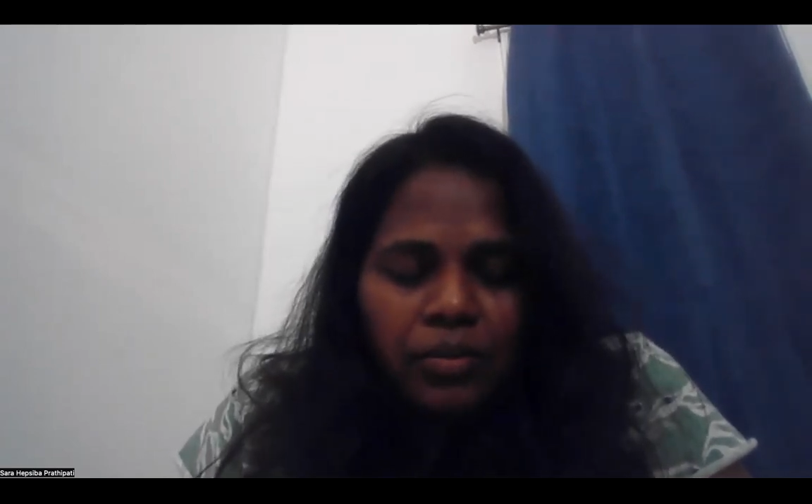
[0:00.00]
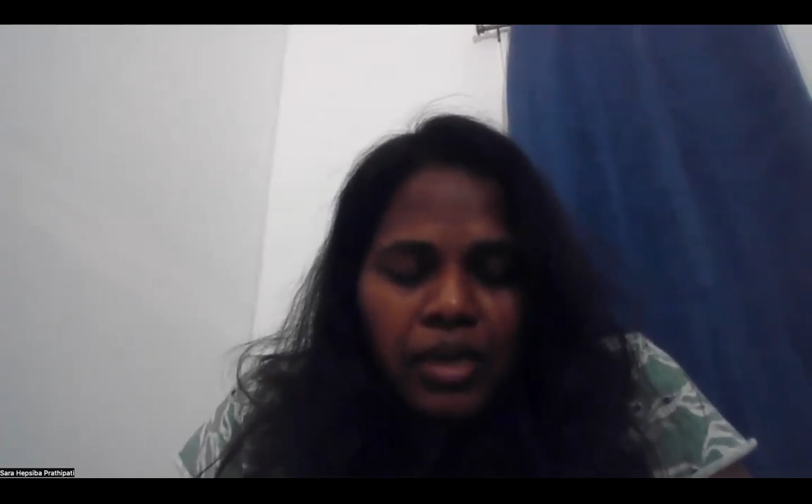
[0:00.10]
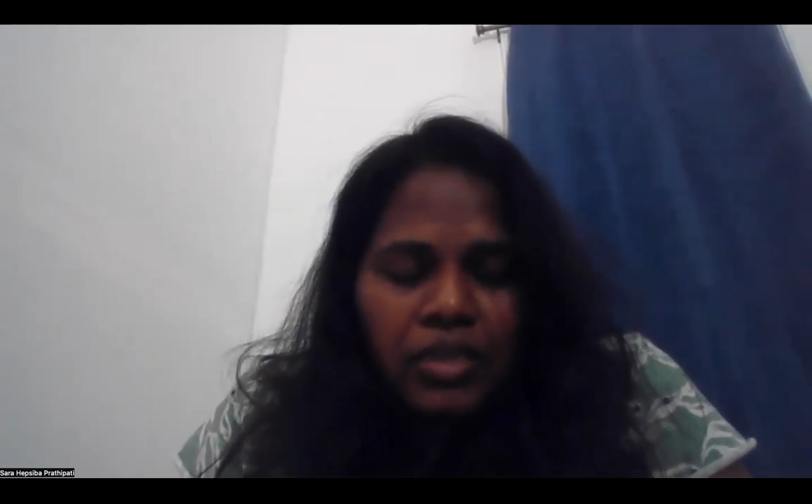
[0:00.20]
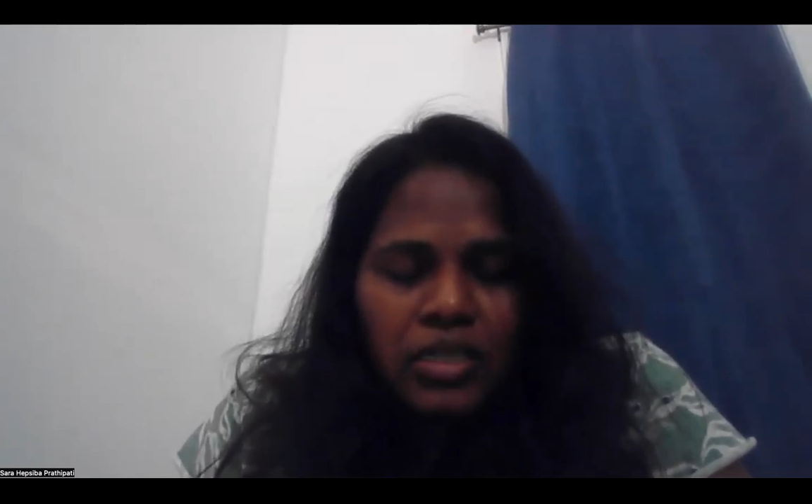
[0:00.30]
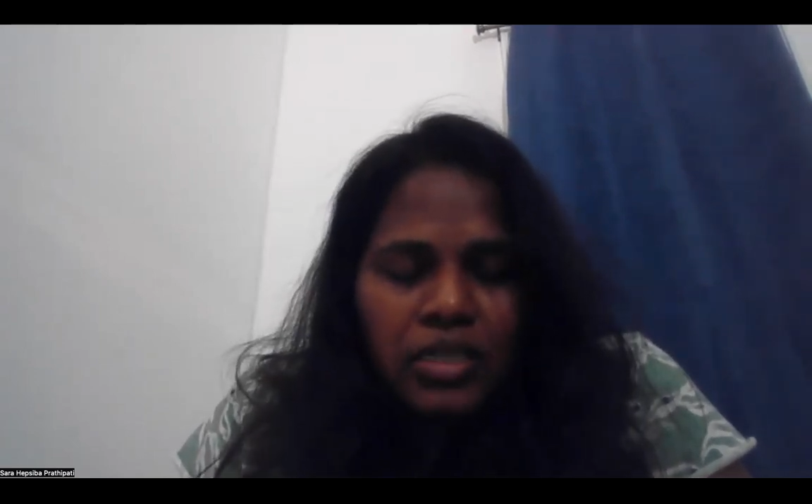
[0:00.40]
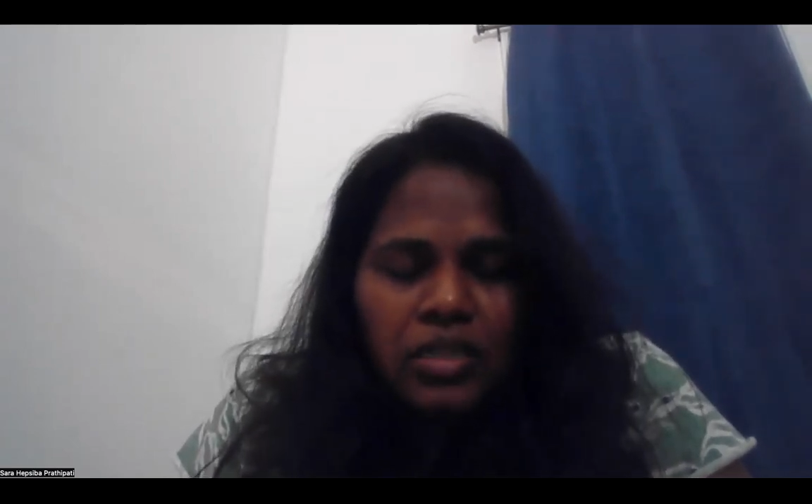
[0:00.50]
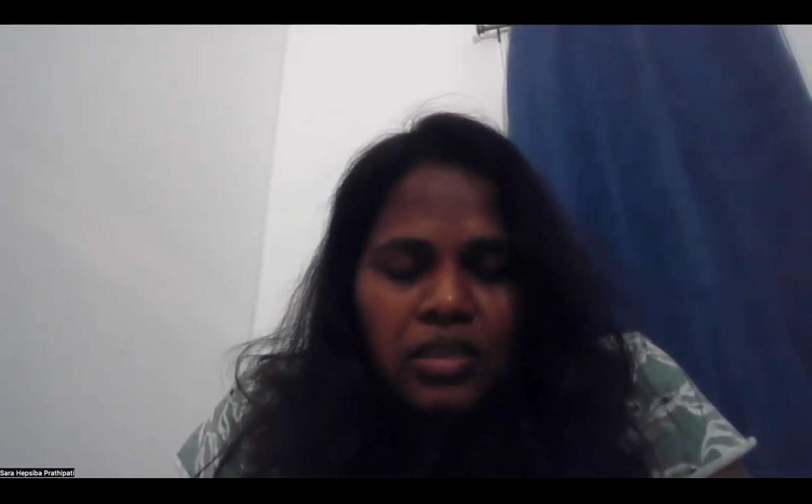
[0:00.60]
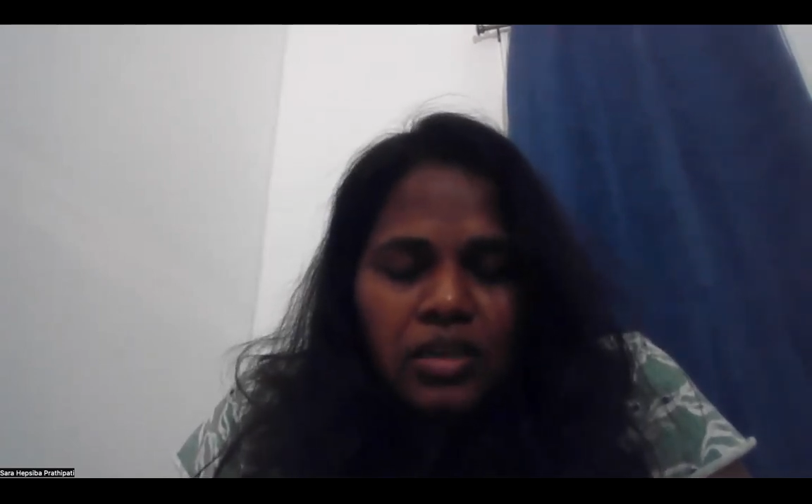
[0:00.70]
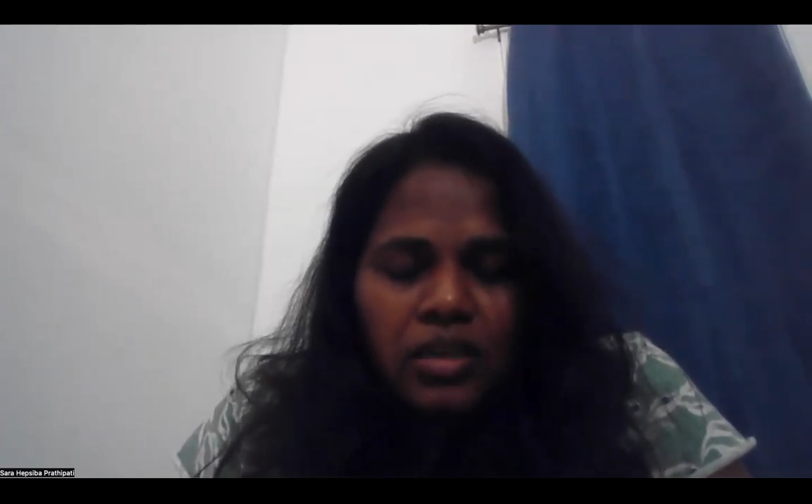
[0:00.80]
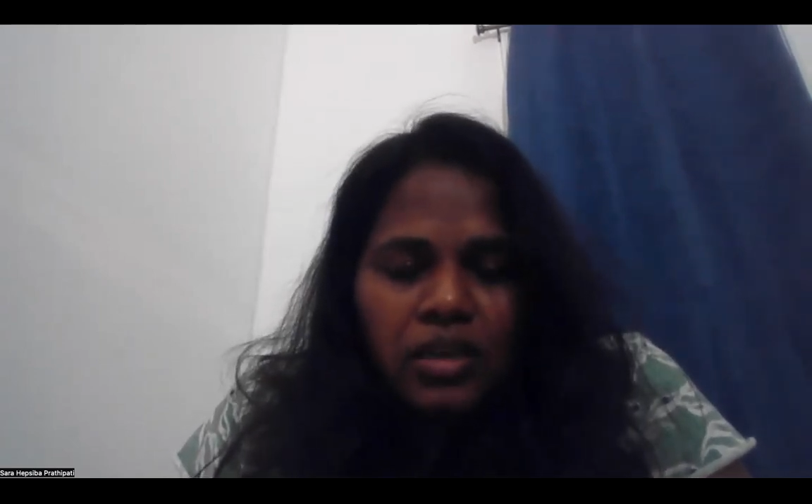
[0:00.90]
by
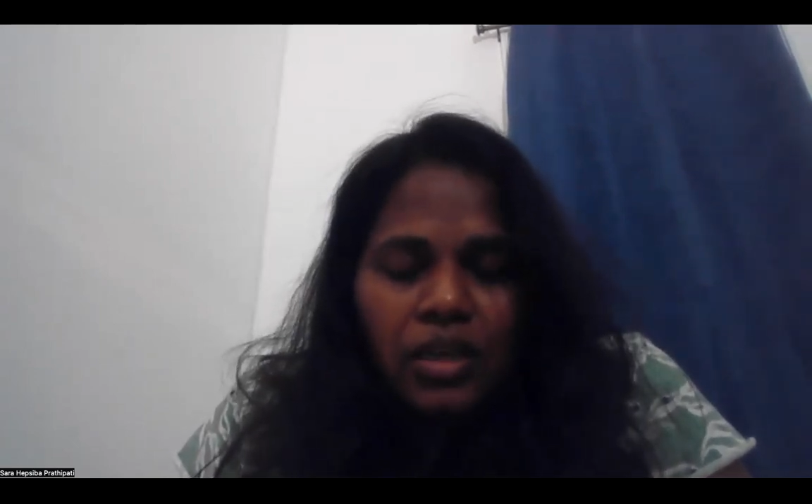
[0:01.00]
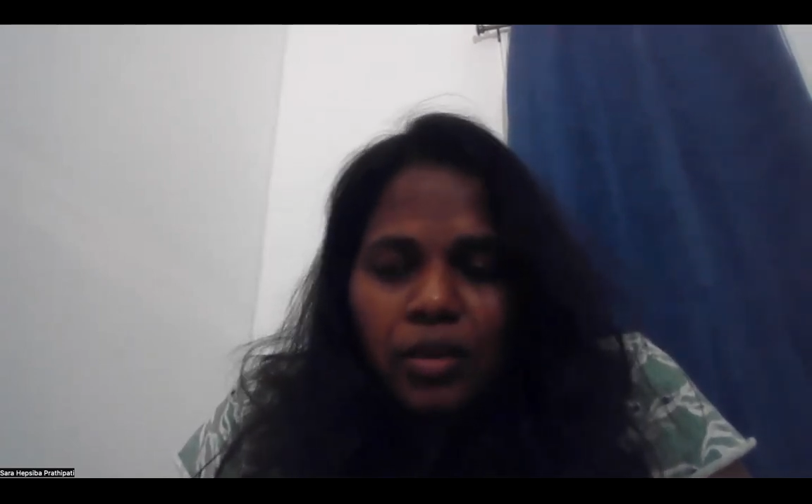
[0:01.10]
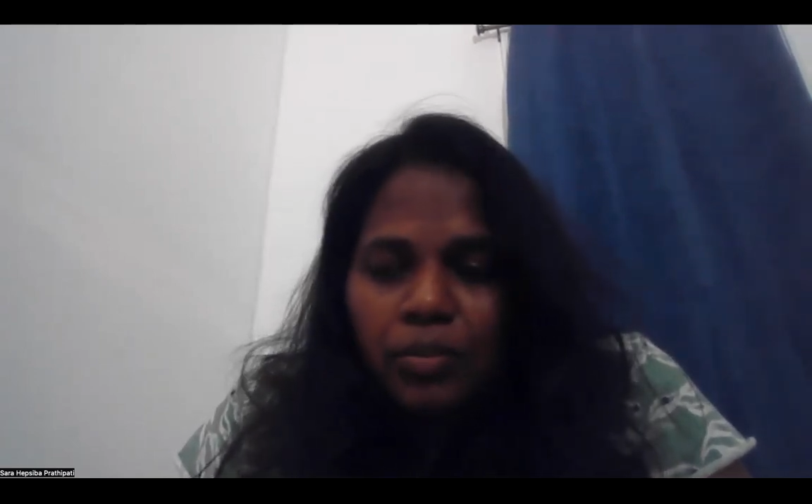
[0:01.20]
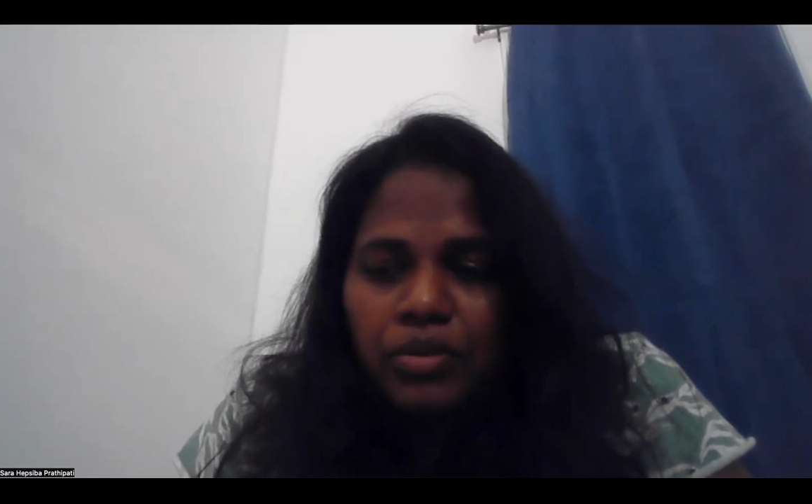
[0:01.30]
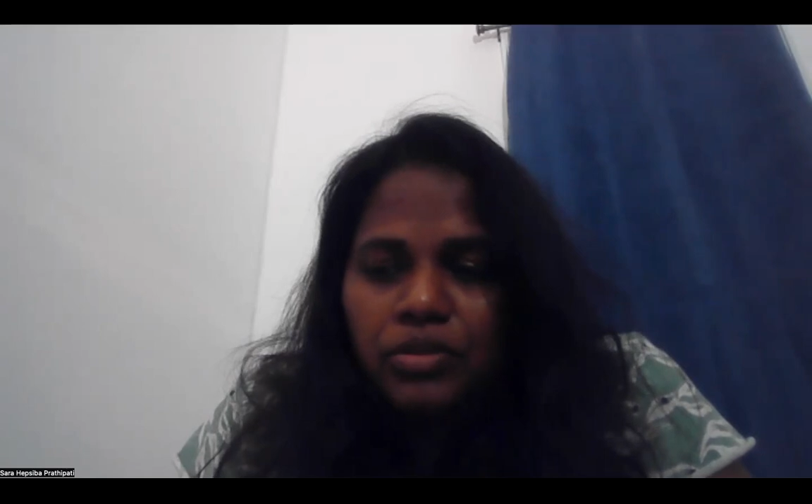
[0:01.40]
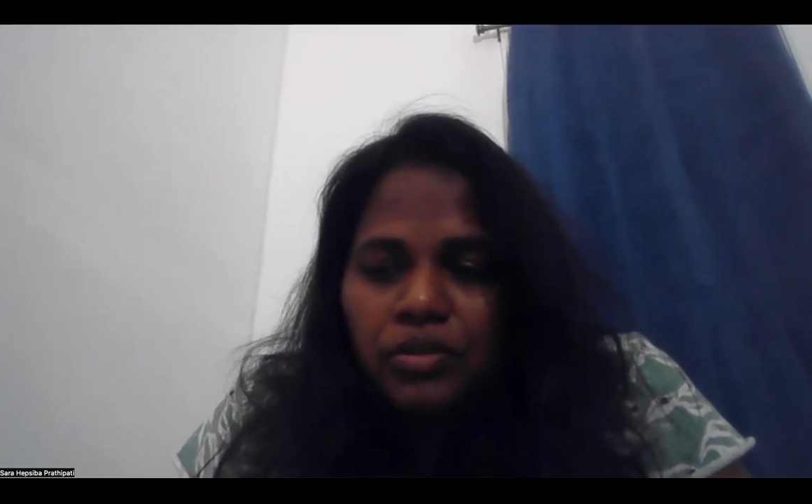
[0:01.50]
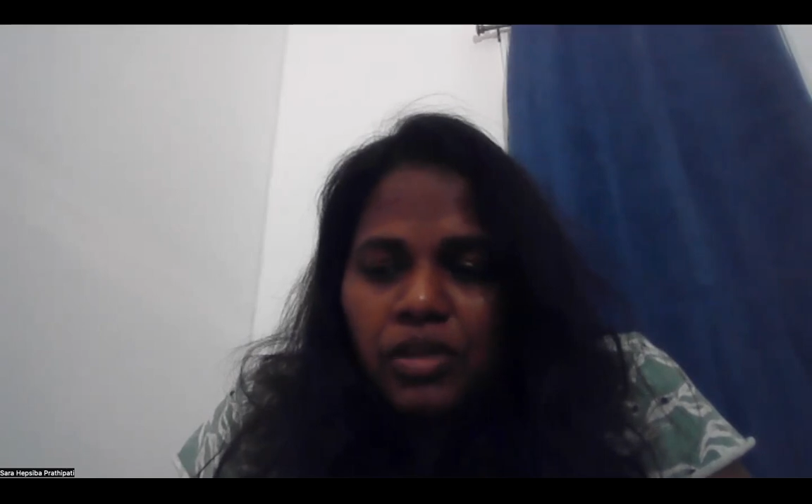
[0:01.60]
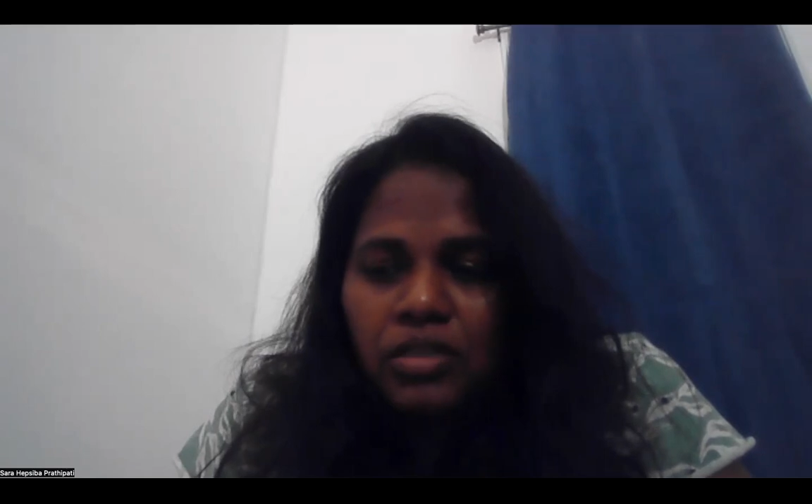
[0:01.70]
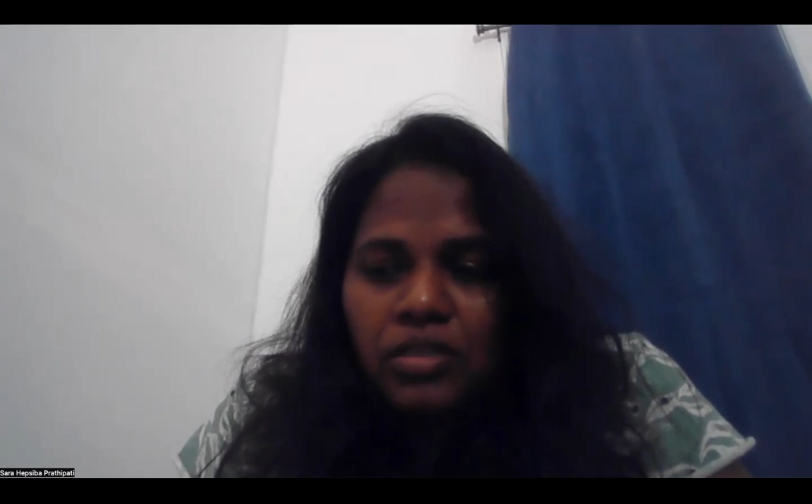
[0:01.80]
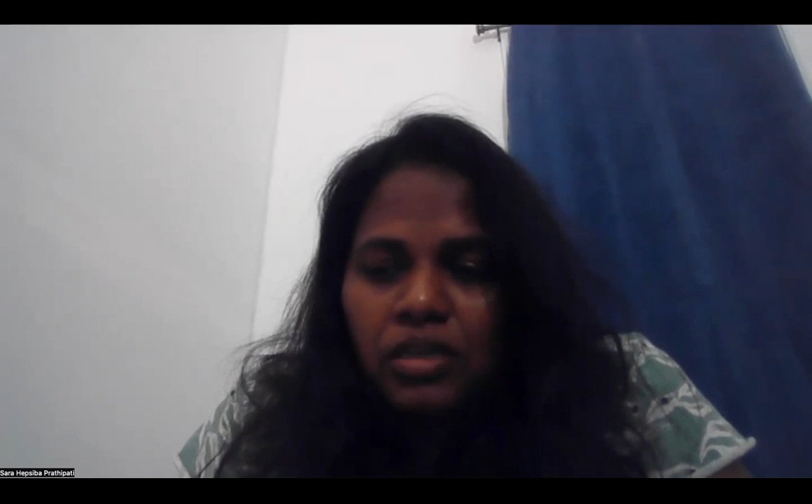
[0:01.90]
teaching the EAP
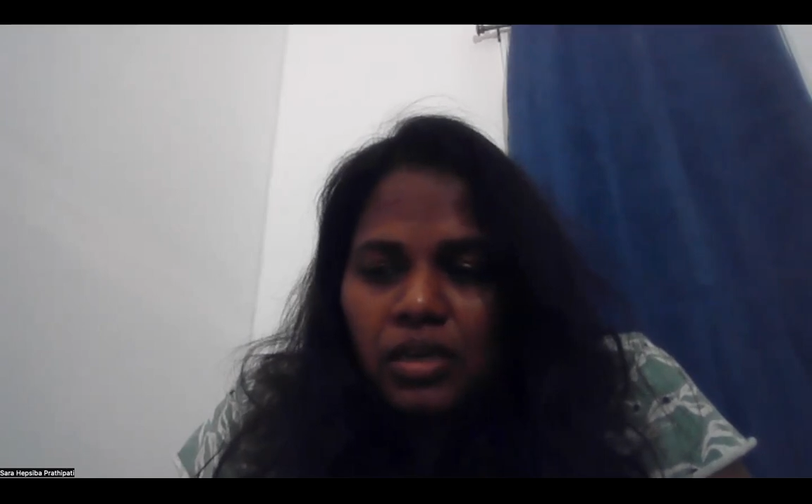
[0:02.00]
students.